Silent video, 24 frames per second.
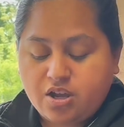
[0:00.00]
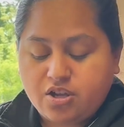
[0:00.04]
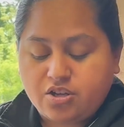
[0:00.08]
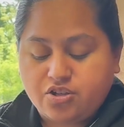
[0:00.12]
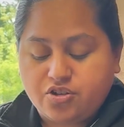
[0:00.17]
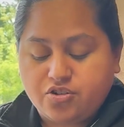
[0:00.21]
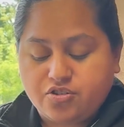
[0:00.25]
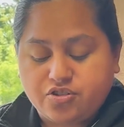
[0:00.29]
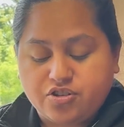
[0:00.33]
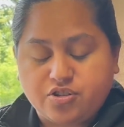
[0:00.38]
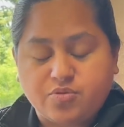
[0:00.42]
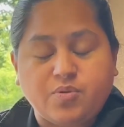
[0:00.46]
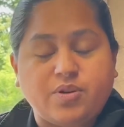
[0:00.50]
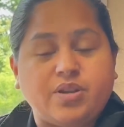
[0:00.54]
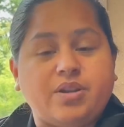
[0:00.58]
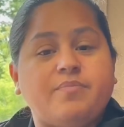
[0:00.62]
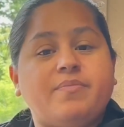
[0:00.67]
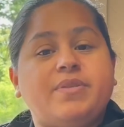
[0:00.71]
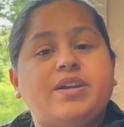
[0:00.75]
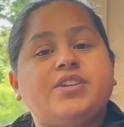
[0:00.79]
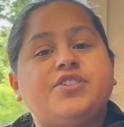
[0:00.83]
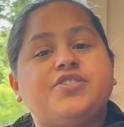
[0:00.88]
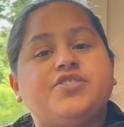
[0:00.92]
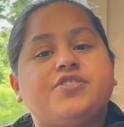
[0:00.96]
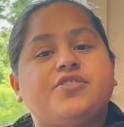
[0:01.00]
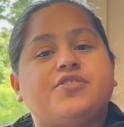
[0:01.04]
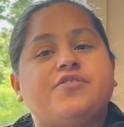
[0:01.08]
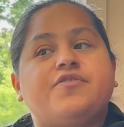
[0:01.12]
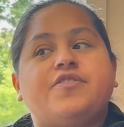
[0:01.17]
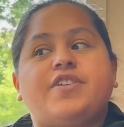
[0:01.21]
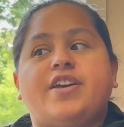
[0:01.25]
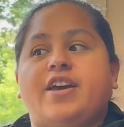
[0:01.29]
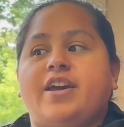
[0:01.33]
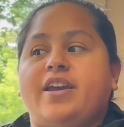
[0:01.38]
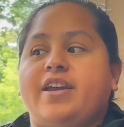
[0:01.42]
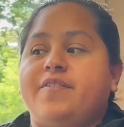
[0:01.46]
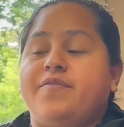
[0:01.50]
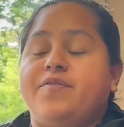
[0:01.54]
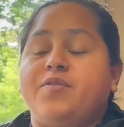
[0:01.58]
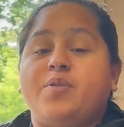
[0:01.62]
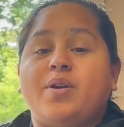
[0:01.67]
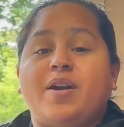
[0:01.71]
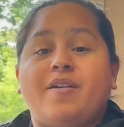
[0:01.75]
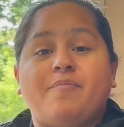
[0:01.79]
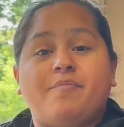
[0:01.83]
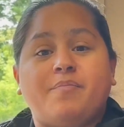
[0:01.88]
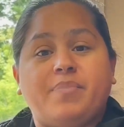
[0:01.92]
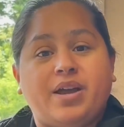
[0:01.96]
You just want to make sure that if you
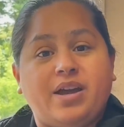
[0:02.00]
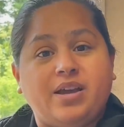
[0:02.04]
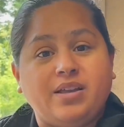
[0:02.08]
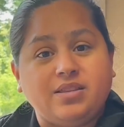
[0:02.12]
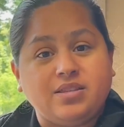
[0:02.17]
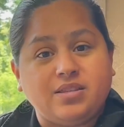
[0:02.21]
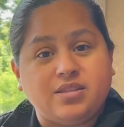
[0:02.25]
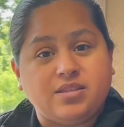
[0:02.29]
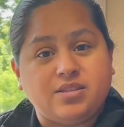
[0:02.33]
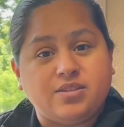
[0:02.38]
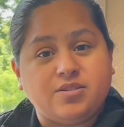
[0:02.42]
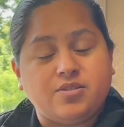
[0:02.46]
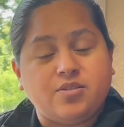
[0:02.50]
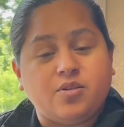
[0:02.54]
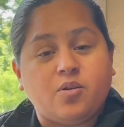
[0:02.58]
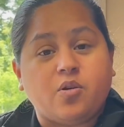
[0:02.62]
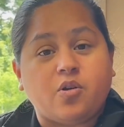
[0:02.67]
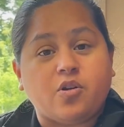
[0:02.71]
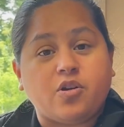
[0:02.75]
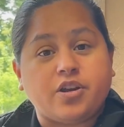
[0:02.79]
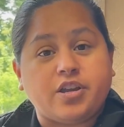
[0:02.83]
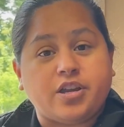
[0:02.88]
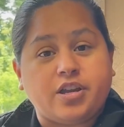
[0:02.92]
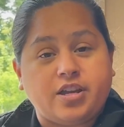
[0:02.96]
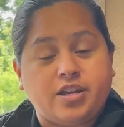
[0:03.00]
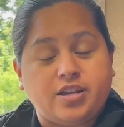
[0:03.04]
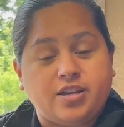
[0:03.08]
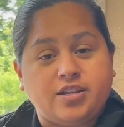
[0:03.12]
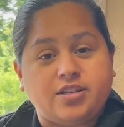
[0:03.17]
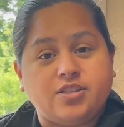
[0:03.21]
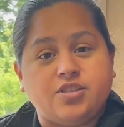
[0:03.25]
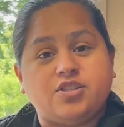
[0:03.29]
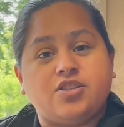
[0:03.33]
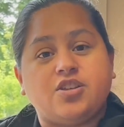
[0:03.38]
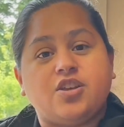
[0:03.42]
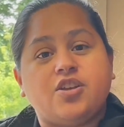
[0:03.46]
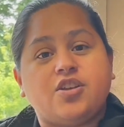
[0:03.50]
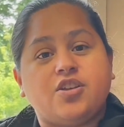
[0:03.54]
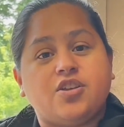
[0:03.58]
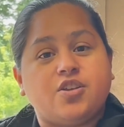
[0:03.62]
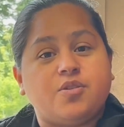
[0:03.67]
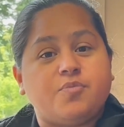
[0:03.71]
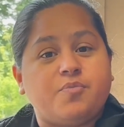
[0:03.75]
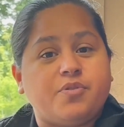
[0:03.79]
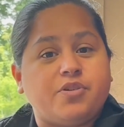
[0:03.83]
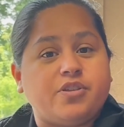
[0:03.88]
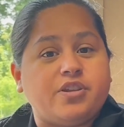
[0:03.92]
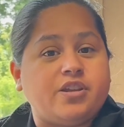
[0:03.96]
have pets or kids, you
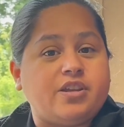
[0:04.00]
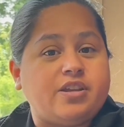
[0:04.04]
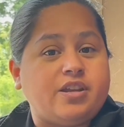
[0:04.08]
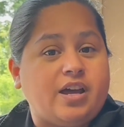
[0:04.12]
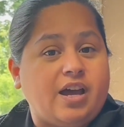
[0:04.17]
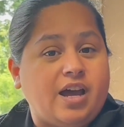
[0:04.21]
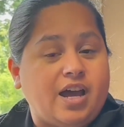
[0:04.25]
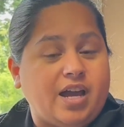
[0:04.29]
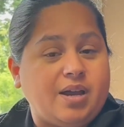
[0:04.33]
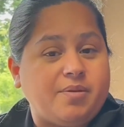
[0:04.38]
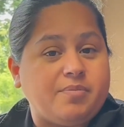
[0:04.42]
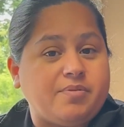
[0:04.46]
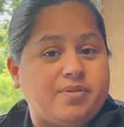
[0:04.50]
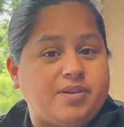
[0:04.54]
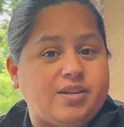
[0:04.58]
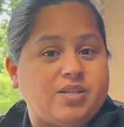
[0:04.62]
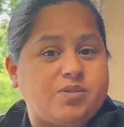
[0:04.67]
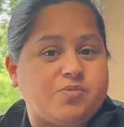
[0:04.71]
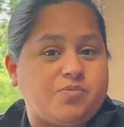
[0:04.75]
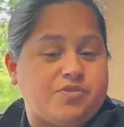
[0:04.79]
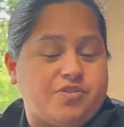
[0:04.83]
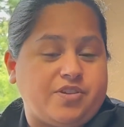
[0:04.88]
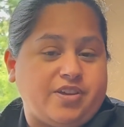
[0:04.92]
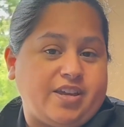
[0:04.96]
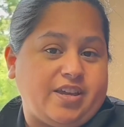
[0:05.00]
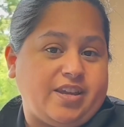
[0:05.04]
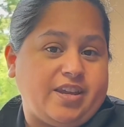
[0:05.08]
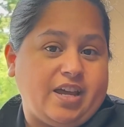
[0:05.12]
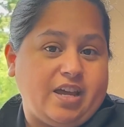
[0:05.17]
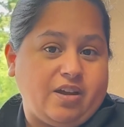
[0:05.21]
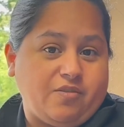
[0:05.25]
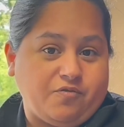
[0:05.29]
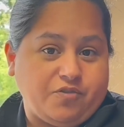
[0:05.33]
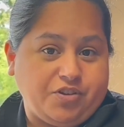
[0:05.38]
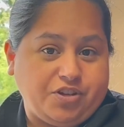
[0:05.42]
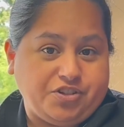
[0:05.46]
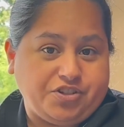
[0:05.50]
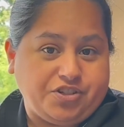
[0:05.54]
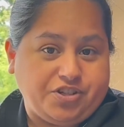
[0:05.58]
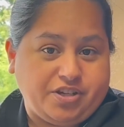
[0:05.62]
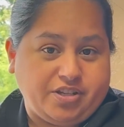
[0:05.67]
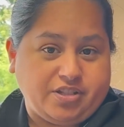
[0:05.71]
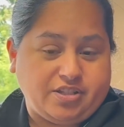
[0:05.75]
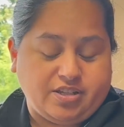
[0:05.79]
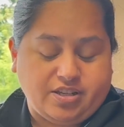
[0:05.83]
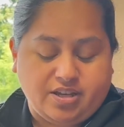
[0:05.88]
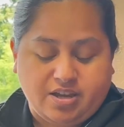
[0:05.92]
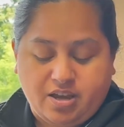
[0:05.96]
put it in a high place where they cannot reach
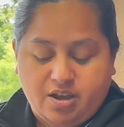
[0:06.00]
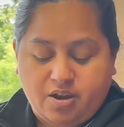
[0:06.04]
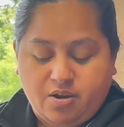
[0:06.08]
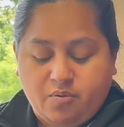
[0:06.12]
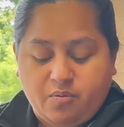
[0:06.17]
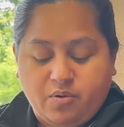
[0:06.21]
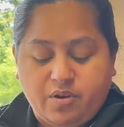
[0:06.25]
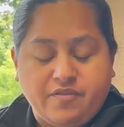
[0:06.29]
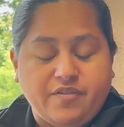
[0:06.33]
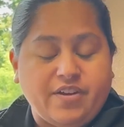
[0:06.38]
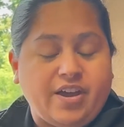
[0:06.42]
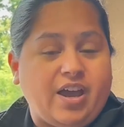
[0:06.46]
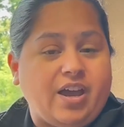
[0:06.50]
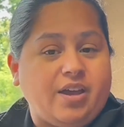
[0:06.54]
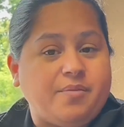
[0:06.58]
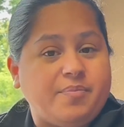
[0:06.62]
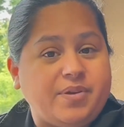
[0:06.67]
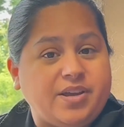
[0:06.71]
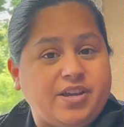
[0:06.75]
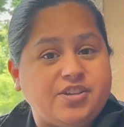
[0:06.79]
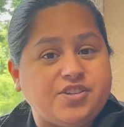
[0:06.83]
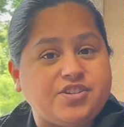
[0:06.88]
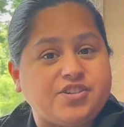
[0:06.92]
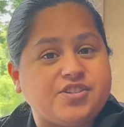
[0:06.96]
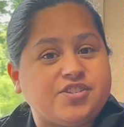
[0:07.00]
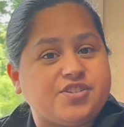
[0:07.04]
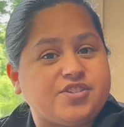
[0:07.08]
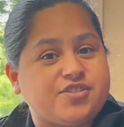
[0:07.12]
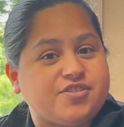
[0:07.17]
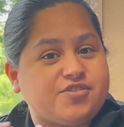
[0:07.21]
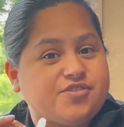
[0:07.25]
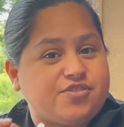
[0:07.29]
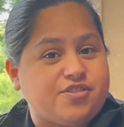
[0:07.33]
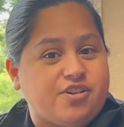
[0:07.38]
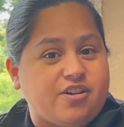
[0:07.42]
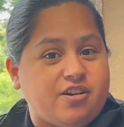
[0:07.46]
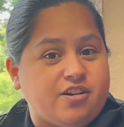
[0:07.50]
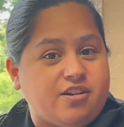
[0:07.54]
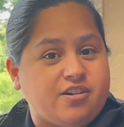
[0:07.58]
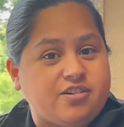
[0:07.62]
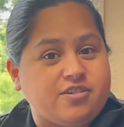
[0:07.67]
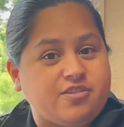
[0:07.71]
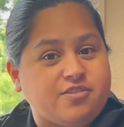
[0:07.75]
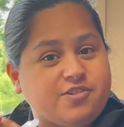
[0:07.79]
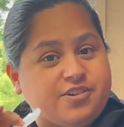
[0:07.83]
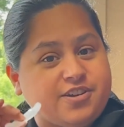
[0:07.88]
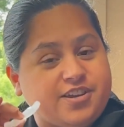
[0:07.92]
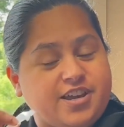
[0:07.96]
it. We've had patients, their dog
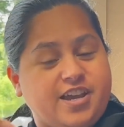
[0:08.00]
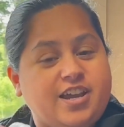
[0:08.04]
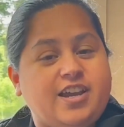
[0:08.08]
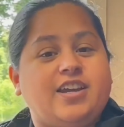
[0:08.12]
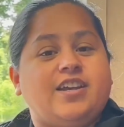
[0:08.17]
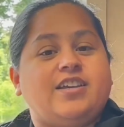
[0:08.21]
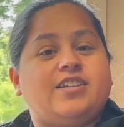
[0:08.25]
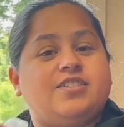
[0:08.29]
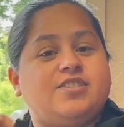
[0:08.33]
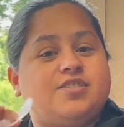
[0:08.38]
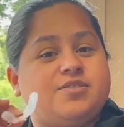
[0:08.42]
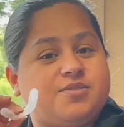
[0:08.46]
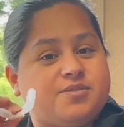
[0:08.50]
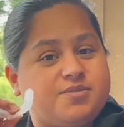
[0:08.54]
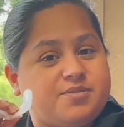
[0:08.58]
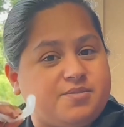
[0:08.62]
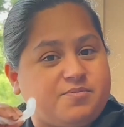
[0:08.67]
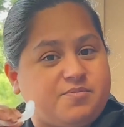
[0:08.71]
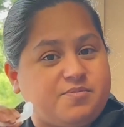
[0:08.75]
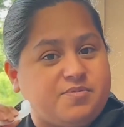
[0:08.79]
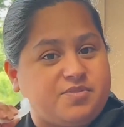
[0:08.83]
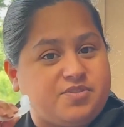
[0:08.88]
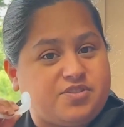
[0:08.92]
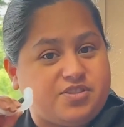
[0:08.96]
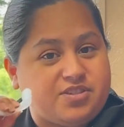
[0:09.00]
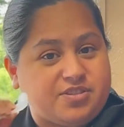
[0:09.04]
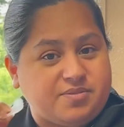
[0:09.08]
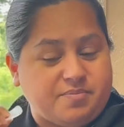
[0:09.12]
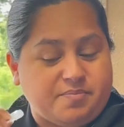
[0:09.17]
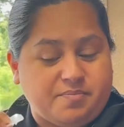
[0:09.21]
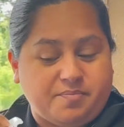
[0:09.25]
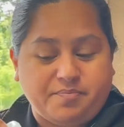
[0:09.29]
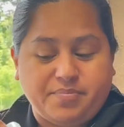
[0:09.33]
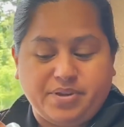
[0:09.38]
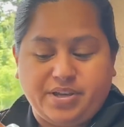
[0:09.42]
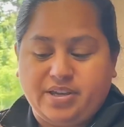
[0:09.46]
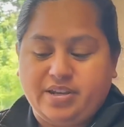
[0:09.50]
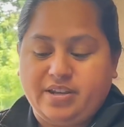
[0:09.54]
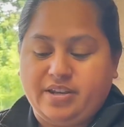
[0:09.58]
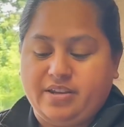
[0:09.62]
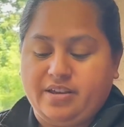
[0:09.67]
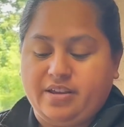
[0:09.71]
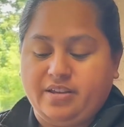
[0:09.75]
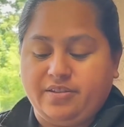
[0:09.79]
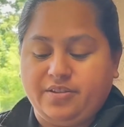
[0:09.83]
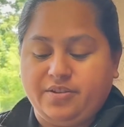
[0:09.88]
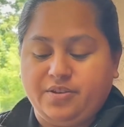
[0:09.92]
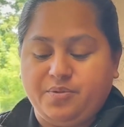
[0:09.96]
or cat has bitten it
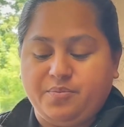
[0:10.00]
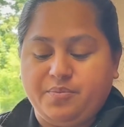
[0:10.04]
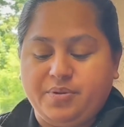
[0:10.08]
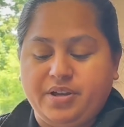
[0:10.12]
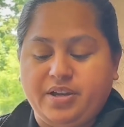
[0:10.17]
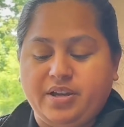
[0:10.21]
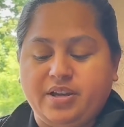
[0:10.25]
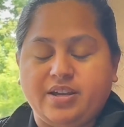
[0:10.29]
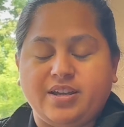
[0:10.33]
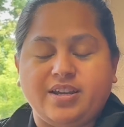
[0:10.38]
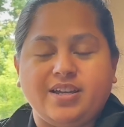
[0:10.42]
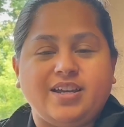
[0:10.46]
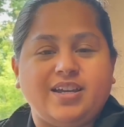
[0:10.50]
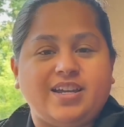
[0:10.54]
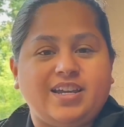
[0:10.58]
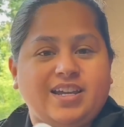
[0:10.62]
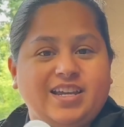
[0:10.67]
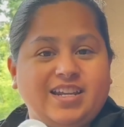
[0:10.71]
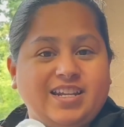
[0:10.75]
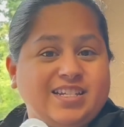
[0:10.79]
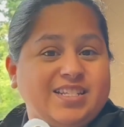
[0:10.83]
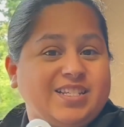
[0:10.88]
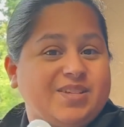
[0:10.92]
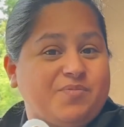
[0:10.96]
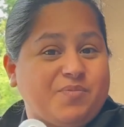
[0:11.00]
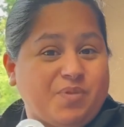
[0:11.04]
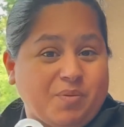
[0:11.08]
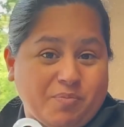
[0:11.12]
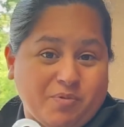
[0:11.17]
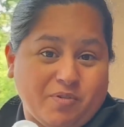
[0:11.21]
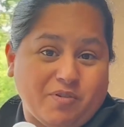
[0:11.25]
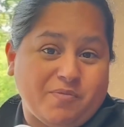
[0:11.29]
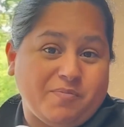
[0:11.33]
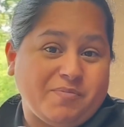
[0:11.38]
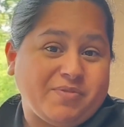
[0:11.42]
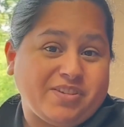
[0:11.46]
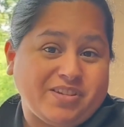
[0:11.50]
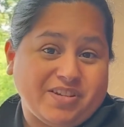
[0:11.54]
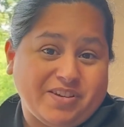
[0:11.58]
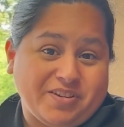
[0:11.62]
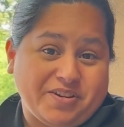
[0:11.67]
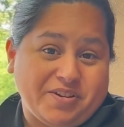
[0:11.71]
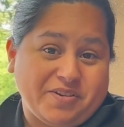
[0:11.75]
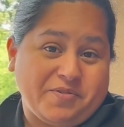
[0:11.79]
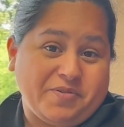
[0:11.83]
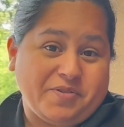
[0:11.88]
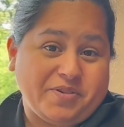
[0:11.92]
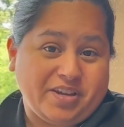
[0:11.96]
a little bit. It is a rubber
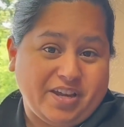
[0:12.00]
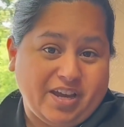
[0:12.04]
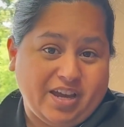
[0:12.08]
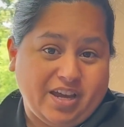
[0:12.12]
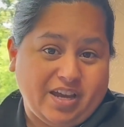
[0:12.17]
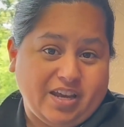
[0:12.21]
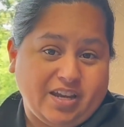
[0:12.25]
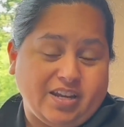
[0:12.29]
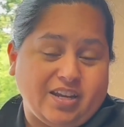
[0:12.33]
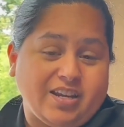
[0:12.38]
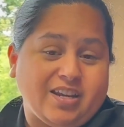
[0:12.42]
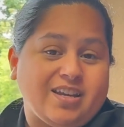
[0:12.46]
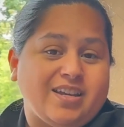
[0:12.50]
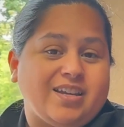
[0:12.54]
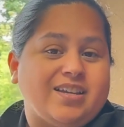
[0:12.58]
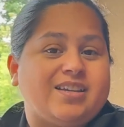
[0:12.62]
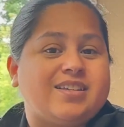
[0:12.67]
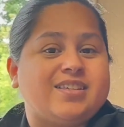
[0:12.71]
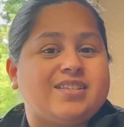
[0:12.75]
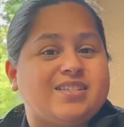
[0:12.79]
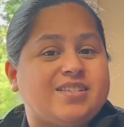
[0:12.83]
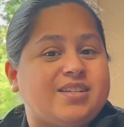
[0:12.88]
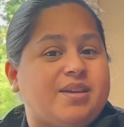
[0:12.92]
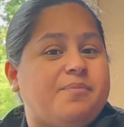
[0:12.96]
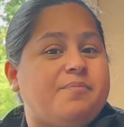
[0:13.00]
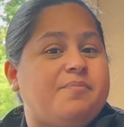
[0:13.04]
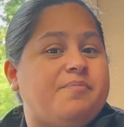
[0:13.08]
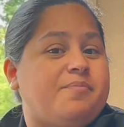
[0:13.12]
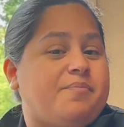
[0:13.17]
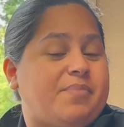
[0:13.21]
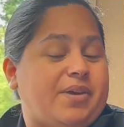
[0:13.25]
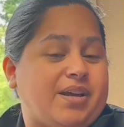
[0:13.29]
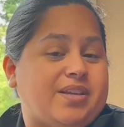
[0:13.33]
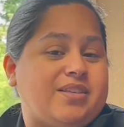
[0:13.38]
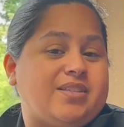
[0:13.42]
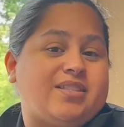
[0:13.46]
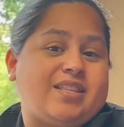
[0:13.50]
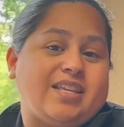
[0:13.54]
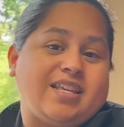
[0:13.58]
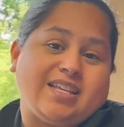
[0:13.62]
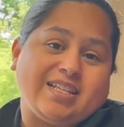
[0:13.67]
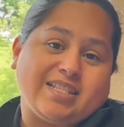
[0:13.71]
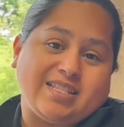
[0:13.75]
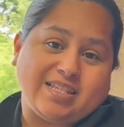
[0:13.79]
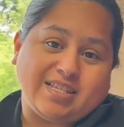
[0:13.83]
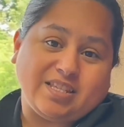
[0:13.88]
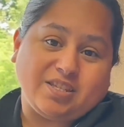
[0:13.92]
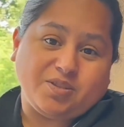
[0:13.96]
material. Again, some pets think
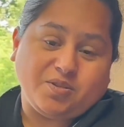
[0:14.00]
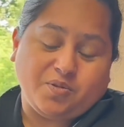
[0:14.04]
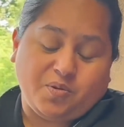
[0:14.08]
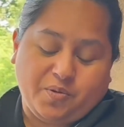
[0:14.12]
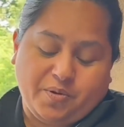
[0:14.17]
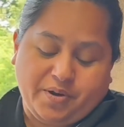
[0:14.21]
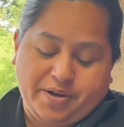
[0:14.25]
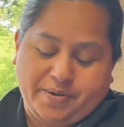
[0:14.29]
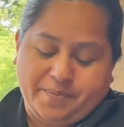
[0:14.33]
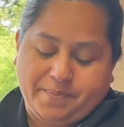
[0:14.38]
it's a toy.